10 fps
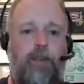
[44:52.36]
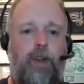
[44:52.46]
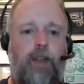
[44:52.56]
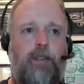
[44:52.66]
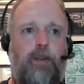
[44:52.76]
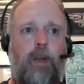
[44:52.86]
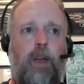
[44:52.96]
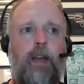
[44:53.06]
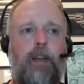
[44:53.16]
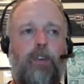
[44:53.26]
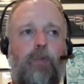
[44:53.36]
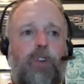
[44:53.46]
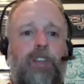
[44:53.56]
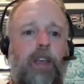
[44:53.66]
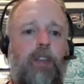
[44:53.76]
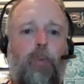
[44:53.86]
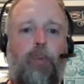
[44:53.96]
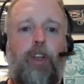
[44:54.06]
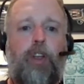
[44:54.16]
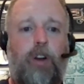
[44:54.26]
And right. So if we're taking the
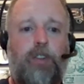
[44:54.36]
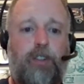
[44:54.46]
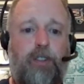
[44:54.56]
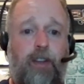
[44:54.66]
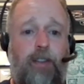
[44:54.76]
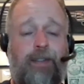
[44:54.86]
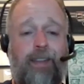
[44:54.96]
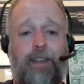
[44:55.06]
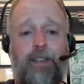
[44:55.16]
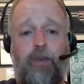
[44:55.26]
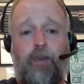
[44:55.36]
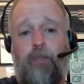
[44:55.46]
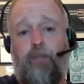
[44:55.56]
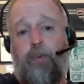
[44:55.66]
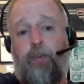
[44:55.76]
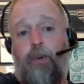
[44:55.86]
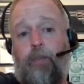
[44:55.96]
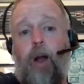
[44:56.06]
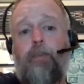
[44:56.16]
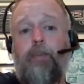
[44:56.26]
precursors to the things that we
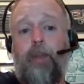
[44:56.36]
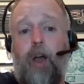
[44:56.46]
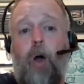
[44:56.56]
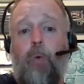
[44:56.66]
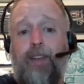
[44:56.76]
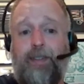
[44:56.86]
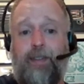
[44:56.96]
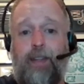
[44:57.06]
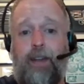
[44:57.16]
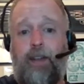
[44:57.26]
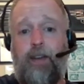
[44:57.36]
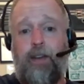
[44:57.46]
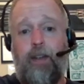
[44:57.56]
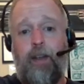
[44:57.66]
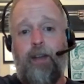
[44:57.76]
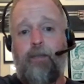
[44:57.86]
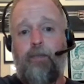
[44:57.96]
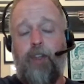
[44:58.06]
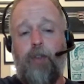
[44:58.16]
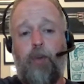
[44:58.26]
probably always needed,
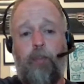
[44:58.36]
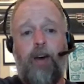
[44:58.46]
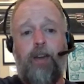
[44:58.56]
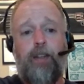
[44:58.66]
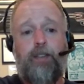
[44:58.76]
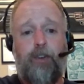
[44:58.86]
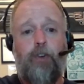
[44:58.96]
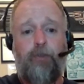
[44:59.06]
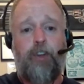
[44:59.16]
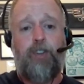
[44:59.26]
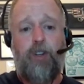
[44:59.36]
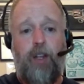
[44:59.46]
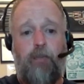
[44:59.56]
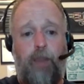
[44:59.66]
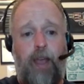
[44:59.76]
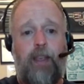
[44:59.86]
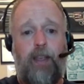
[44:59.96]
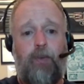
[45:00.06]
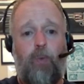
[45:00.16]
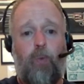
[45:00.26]
then the body is so efficient in
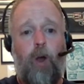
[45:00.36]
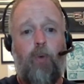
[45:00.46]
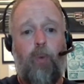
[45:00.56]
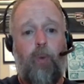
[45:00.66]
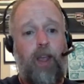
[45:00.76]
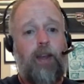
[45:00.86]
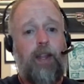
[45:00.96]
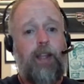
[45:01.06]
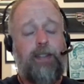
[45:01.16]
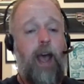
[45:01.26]
making what it needs